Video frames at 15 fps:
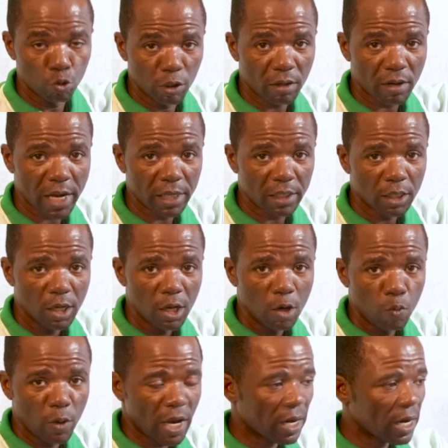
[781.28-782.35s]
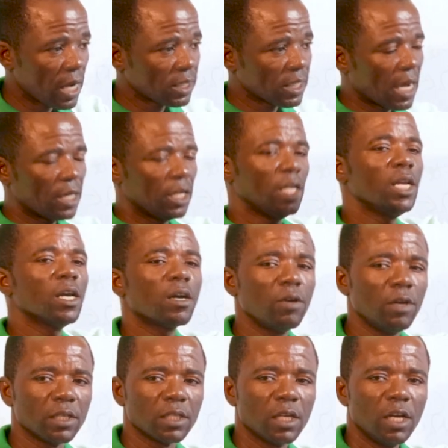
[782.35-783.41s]
to the right, whereas an
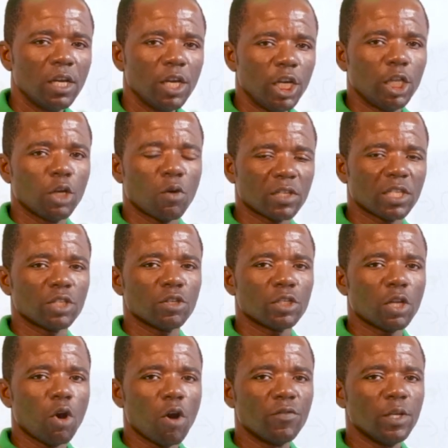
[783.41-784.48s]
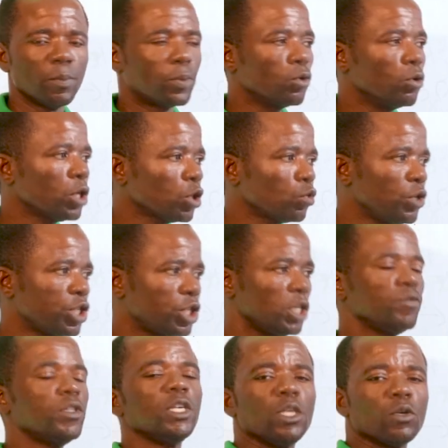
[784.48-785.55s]
increase in the concentration of the product will
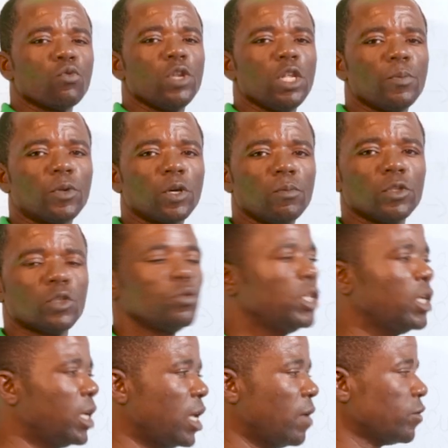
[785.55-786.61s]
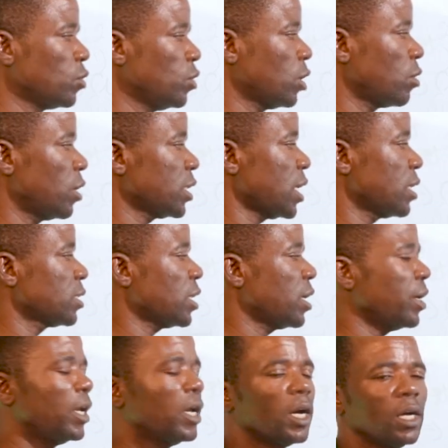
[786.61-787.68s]
shift the equilibrium to the left. So the correct answer
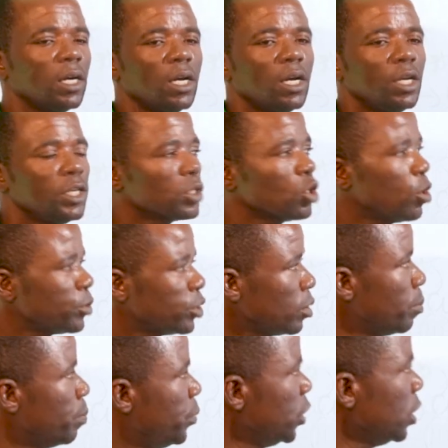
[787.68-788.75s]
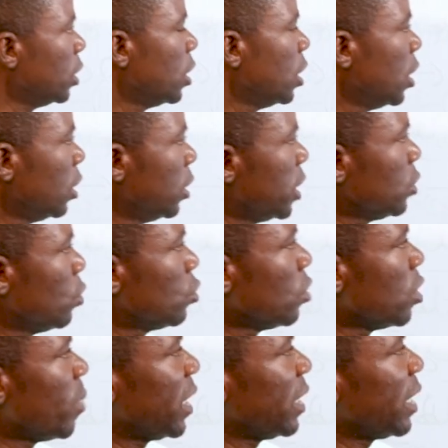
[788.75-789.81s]
here is option B. Let's go to number